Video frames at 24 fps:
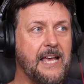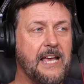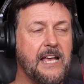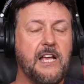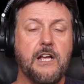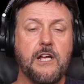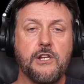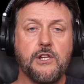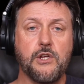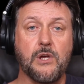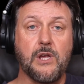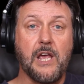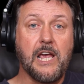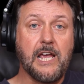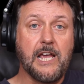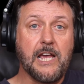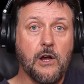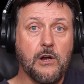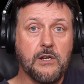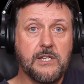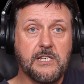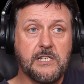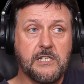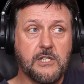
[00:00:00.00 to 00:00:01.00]
you can go
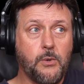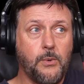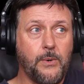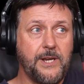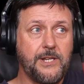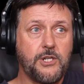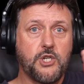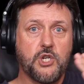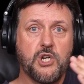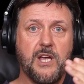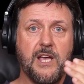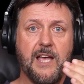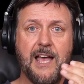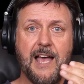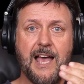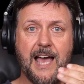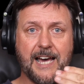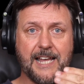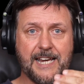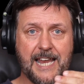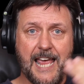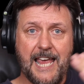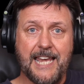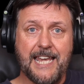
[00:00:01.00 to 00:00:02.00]
to Twitch and
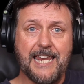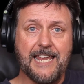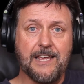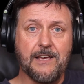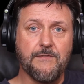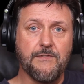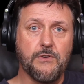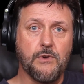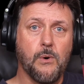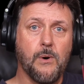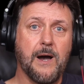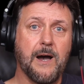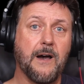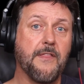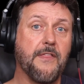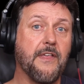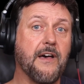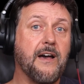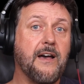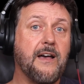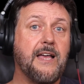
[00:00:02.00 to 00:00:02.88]
any of your other